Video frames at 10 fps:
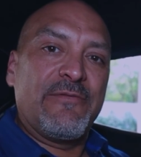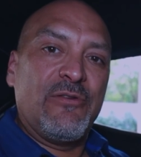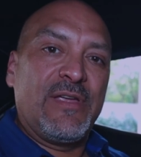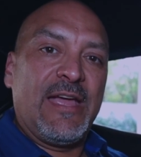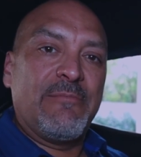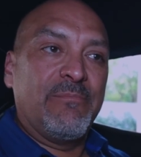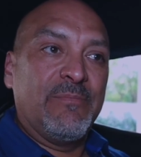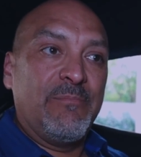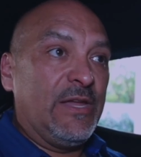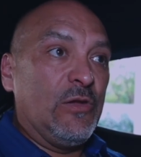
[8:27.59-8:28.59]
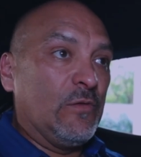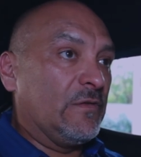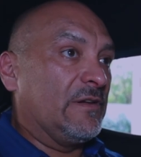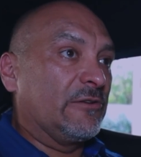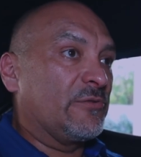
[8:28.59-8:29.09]
You can't be
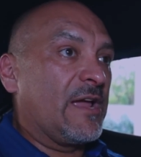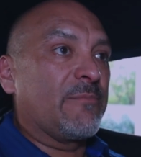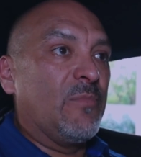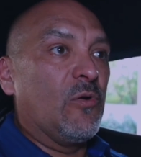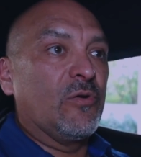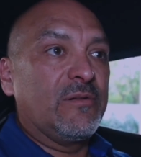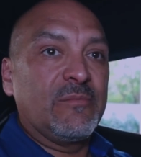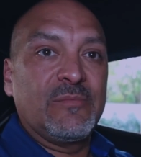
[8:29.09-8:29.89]
using track mode